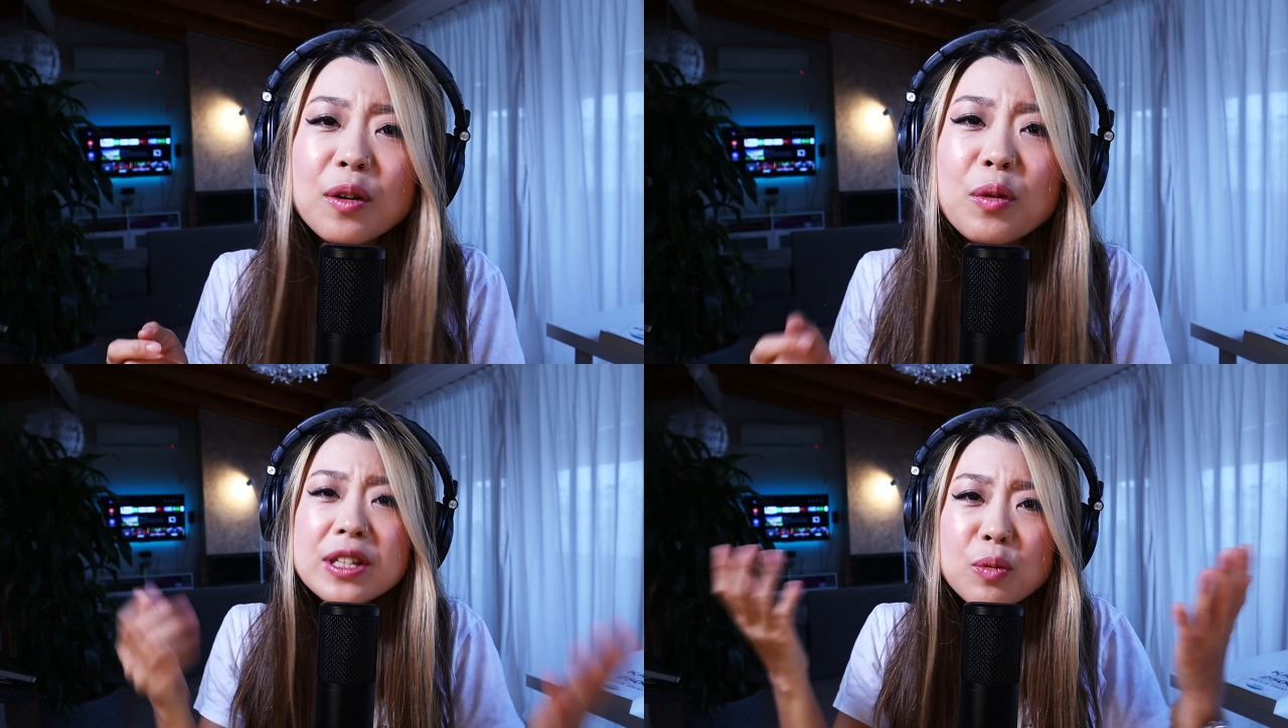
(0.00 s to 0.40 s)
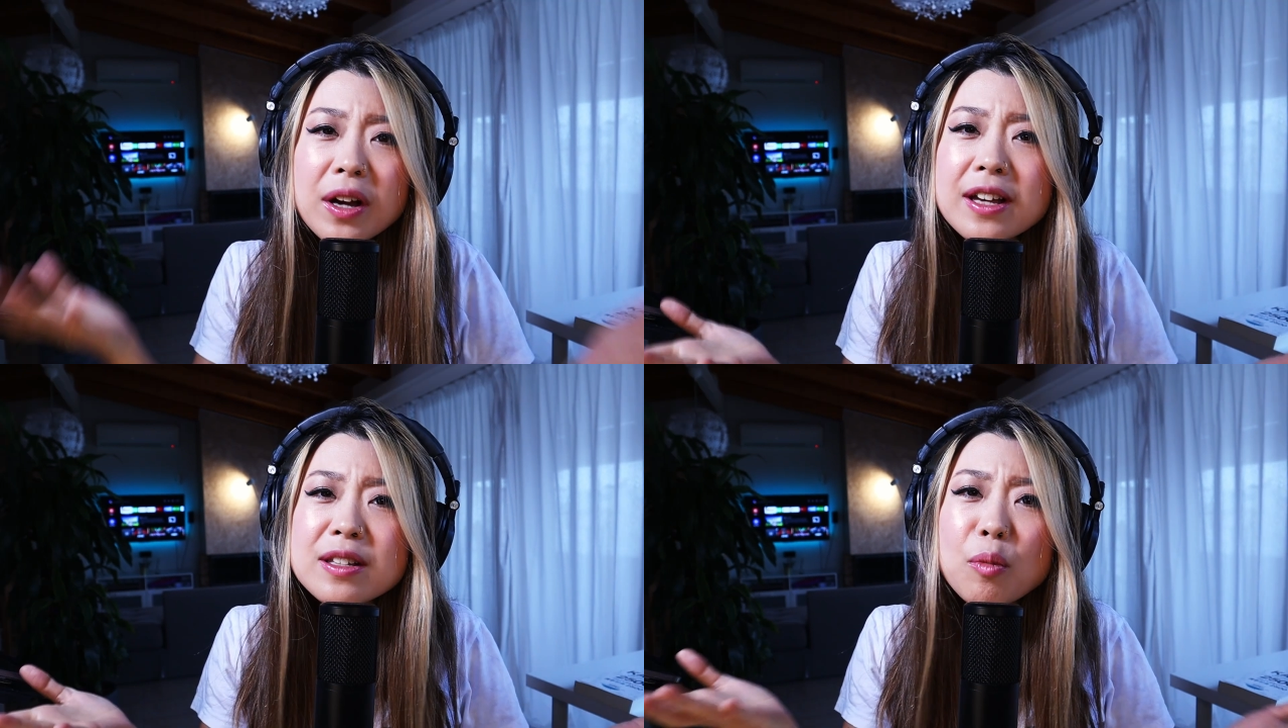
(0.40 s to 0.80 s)
Which
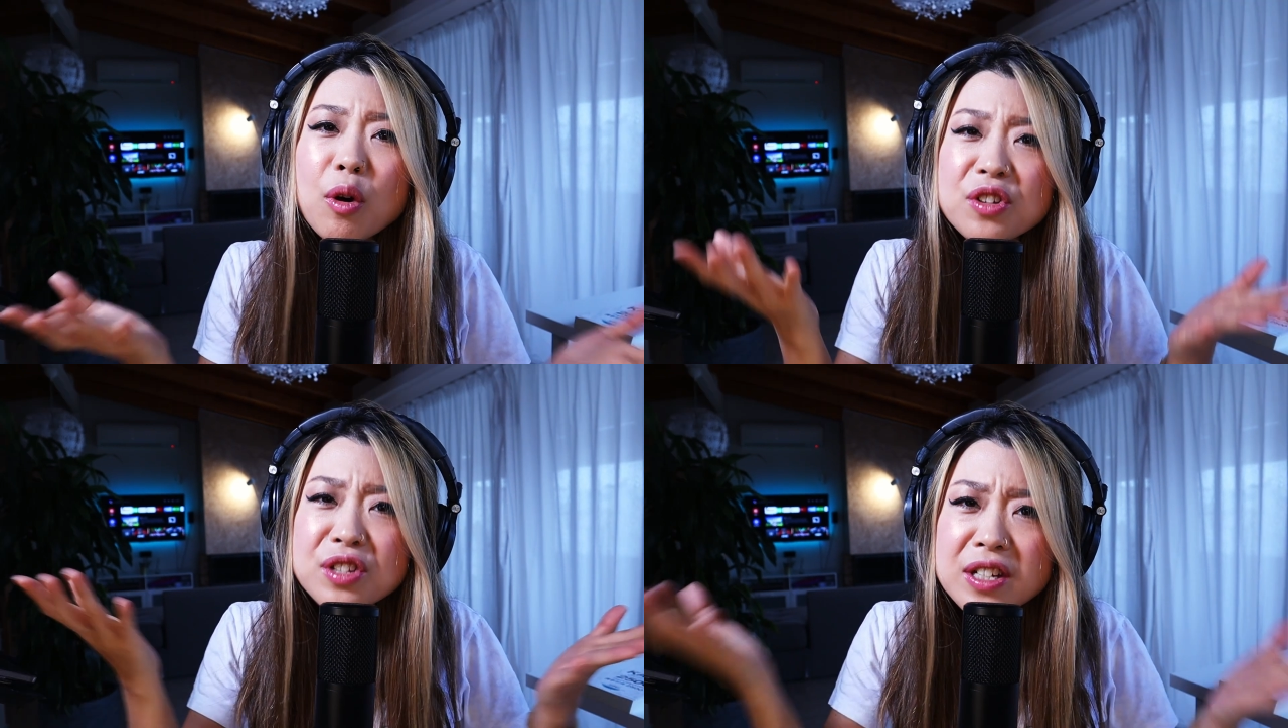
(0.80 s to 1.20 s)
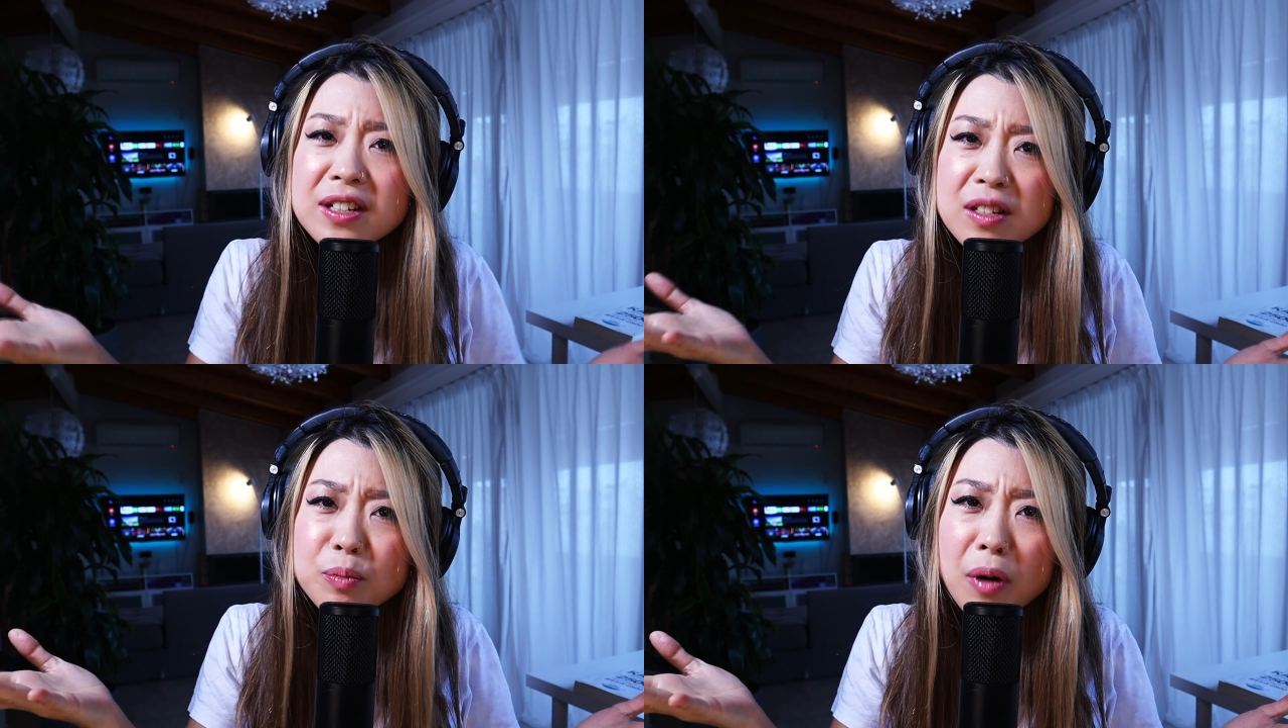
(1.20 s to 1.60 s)
one is more
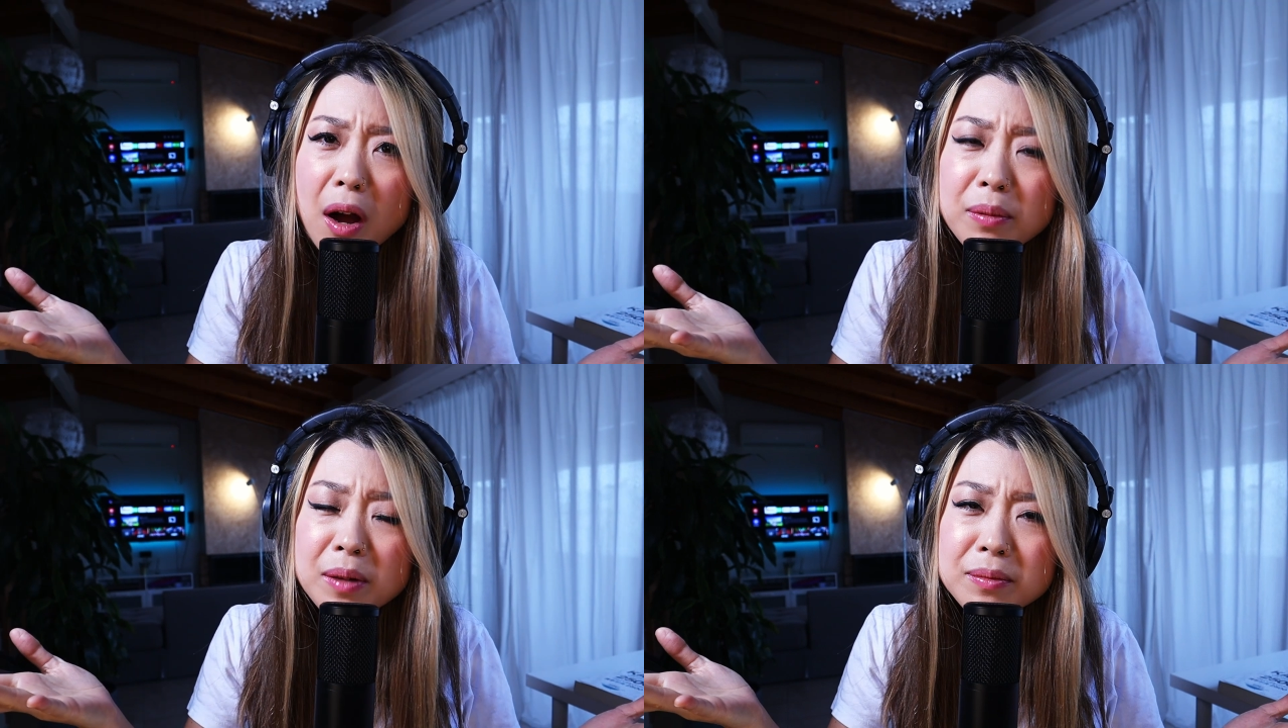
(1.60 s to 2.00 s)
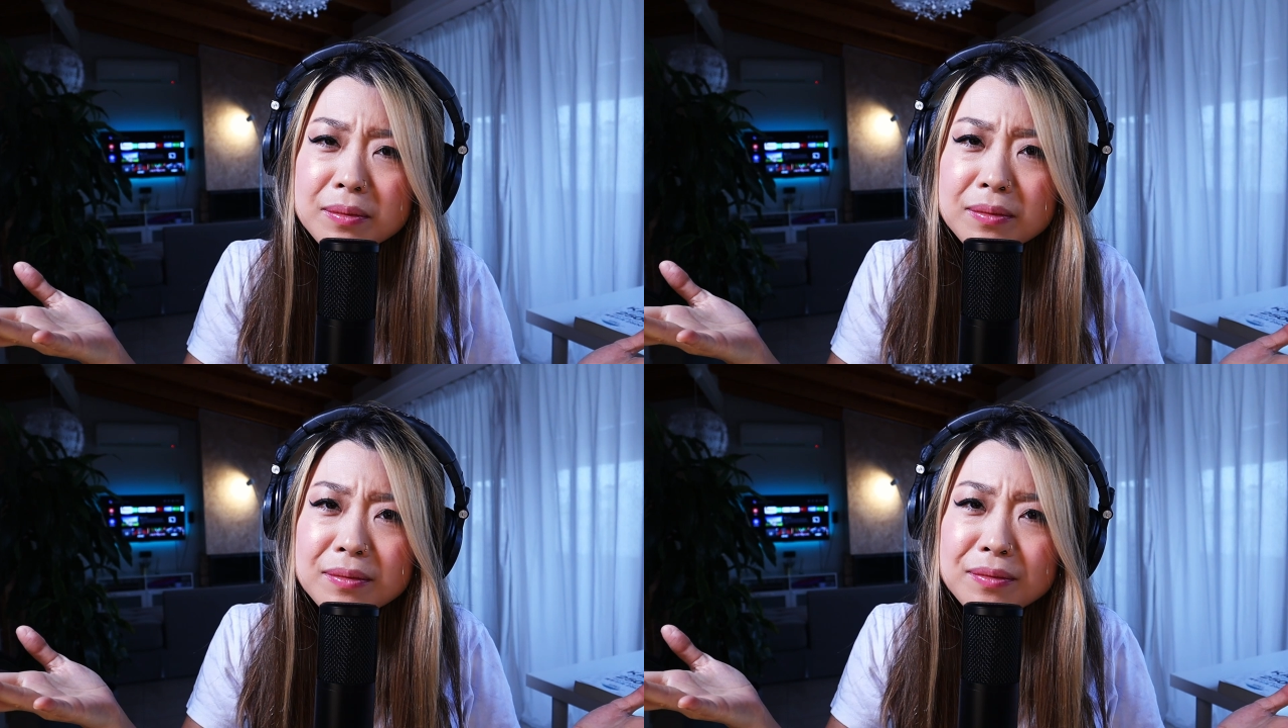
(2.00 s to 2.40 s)
serious problem?